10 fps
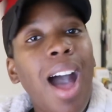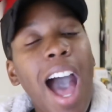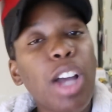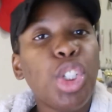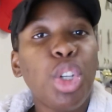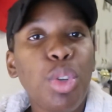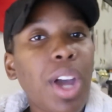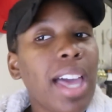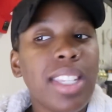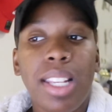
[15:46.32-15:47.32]
I'll show you
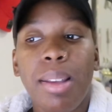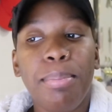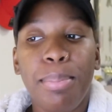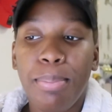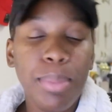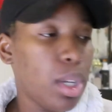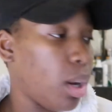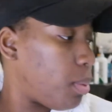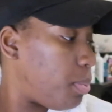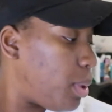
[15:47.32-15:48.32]
guys as I'm, you
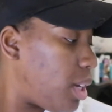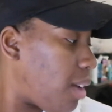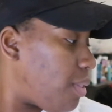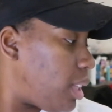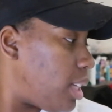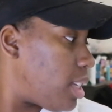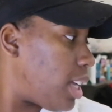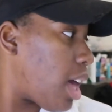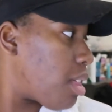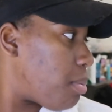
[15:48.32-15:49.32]
know, putting everything
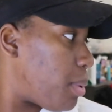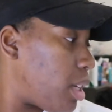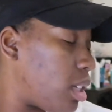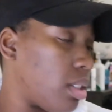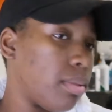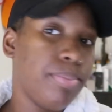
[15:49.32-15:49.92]
together, but